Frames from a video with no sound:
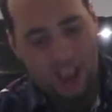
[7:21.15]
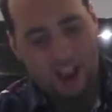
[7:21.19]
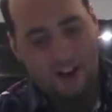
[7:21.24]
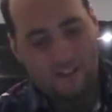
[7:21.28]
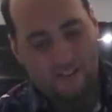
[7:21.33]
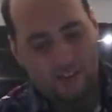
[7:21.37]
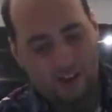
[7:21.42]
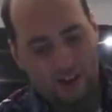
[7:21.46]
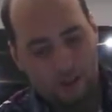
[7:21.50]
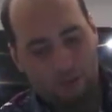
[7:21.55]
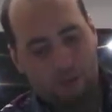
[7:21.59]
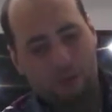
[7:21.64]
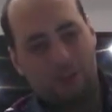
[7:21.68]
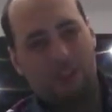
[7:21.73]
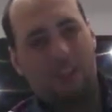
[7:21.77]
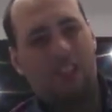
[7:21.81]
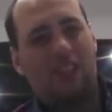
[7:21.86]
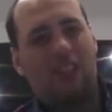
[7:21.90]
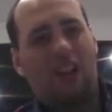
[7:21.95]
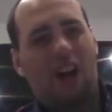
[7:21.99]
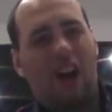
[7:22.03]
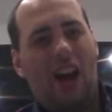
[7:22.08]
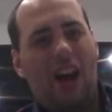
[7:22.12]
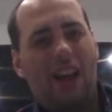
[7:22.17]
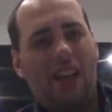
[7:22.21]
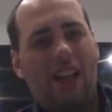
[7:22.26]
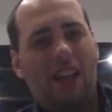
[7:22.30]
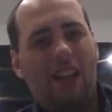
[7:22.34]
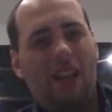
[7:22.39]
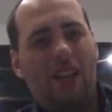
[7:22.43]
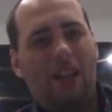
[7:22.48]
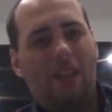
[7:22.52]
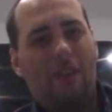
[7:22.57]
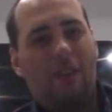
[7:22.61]
Everyone else wants to
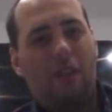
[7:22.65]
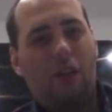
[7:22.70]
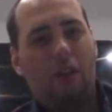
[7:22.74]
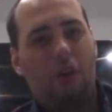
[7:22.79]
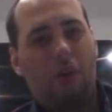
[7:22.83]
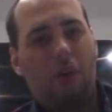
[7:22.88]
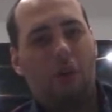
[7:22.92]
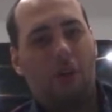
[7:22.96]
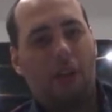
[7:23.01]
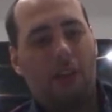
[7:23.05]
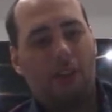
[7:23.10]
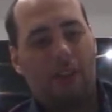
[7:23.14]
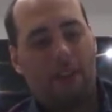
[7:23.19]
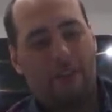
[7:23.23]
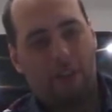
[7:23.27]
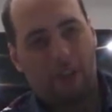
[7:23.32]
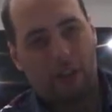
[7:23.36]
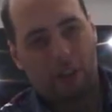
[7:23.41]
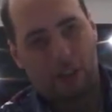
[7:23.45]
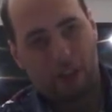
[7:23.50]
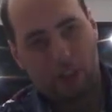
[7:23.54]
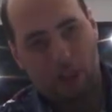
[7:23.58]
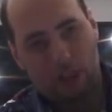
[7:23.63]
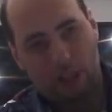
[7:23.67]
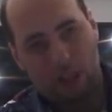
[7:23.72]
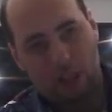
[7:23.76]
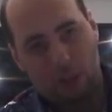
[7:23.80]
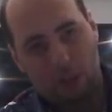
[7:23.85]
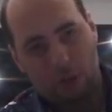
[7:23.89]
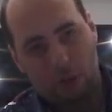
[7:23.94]
die if they can